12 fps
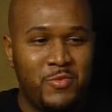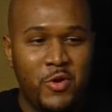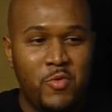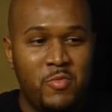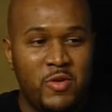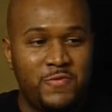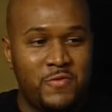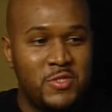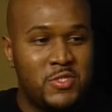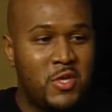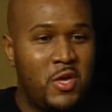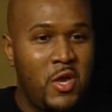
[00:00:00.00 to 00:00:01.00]
here in
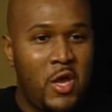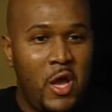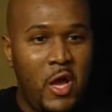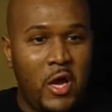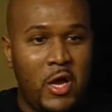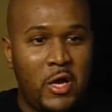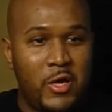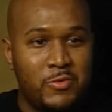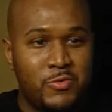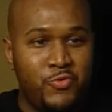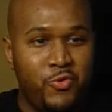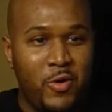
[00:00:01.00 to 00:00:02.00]
Memphis. I
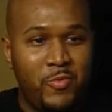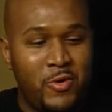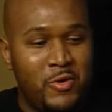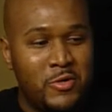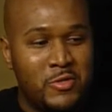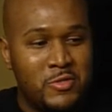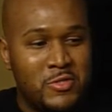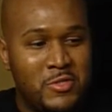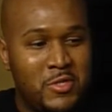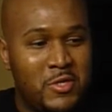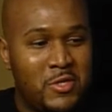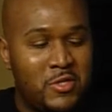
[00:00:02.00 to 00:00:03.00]
grew up on
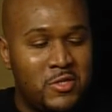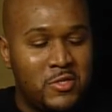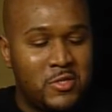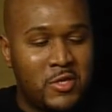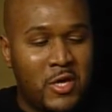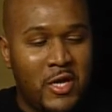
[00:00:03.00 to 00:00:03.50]
the